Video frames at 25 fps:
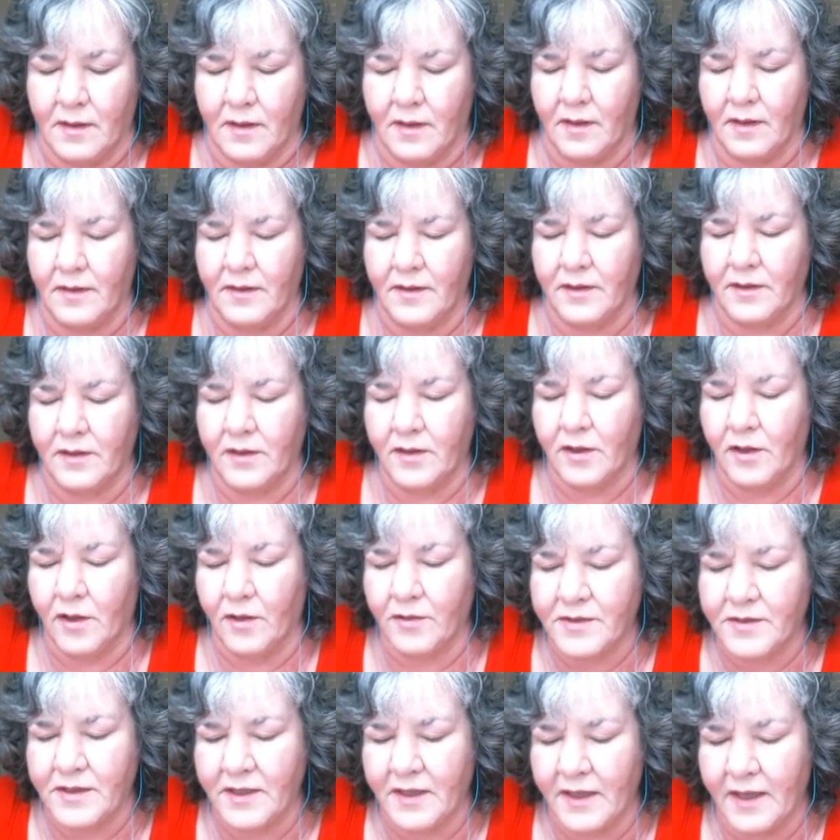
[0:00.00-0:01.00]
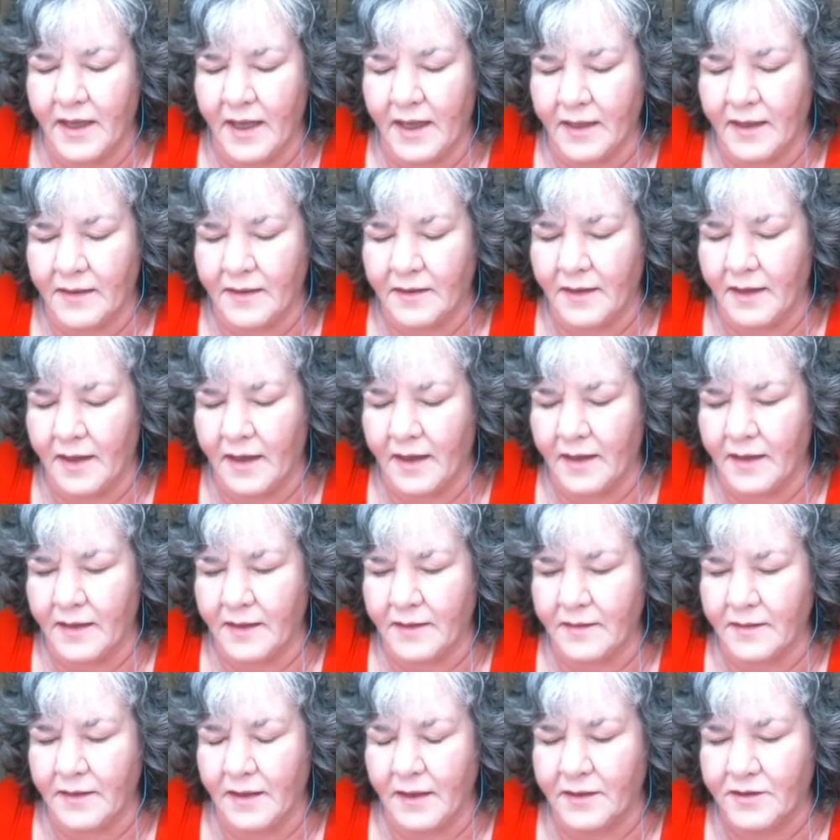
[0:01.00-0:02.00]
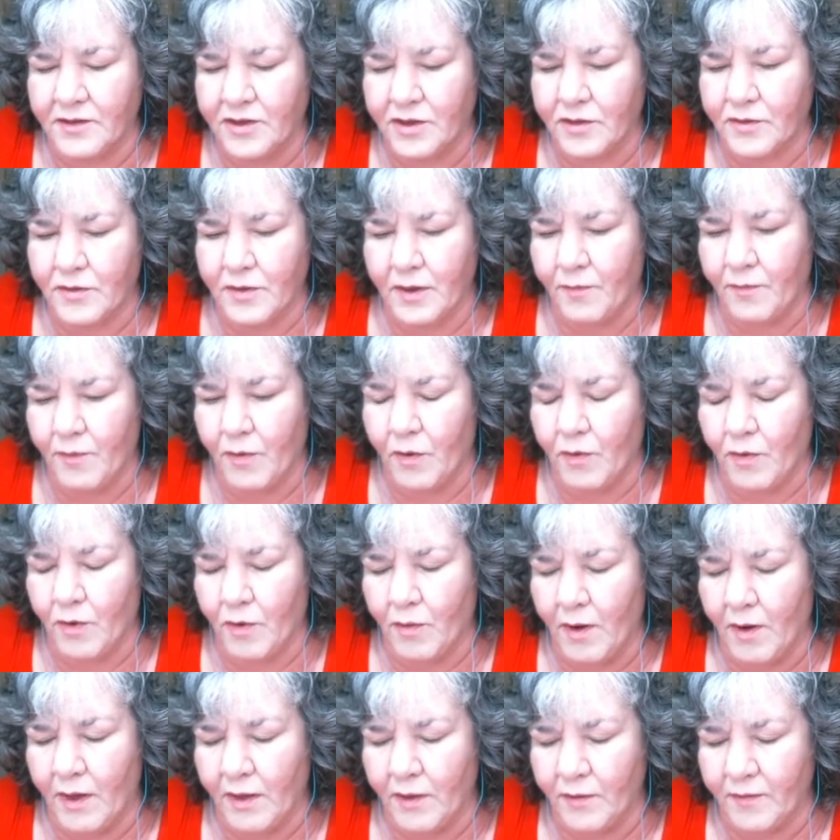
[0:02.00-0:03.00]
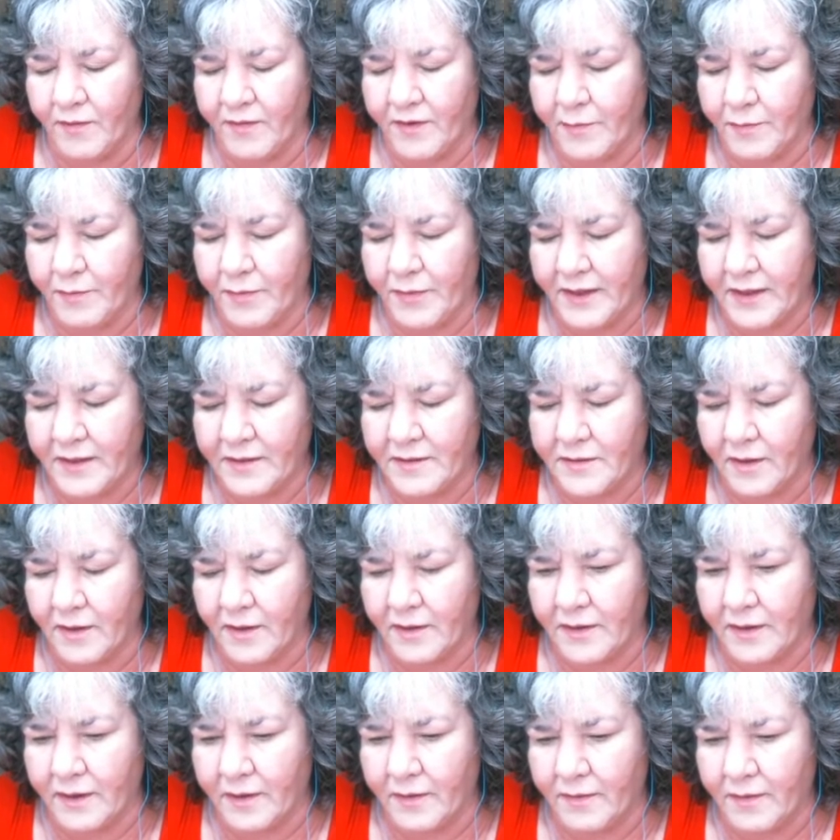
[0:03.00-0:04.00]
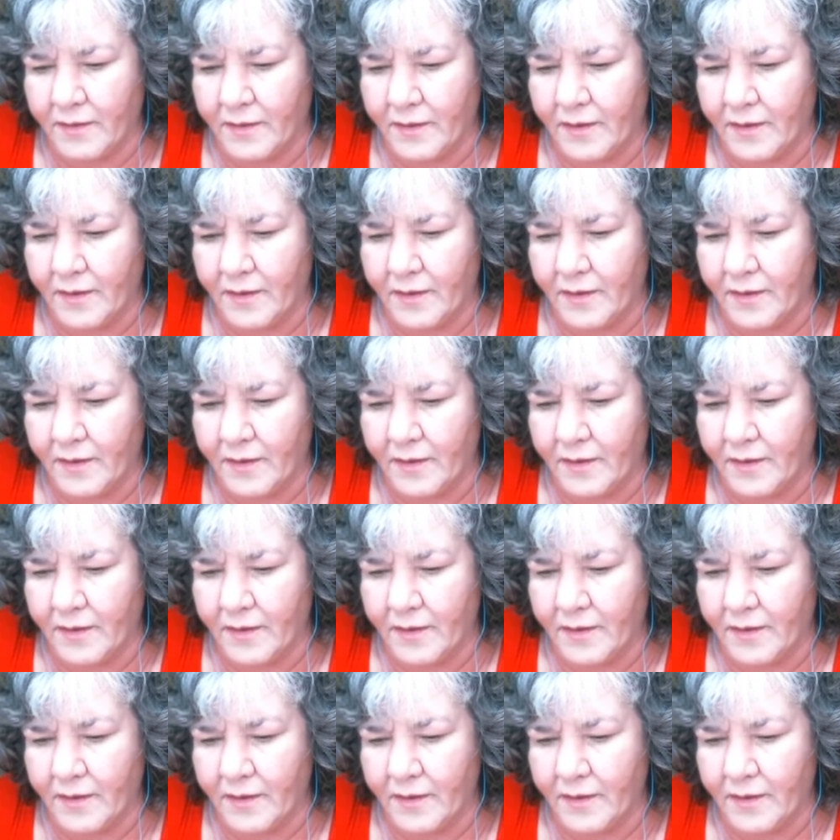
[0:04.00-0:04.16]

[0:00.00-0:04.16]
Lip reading: and then you close it again, and it won't go all over the place on you.